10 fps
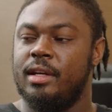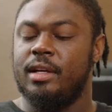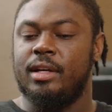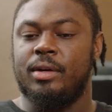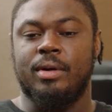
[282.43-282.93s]

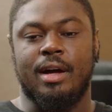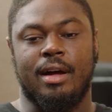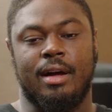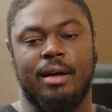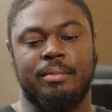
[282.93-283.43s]
You know,
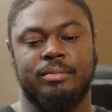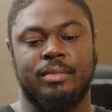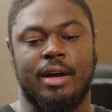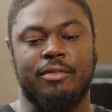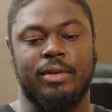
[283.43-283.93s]

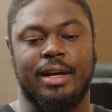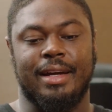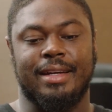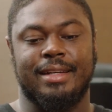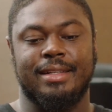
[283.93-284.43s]
um, I feel
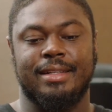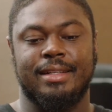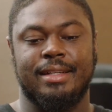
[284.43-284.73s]
like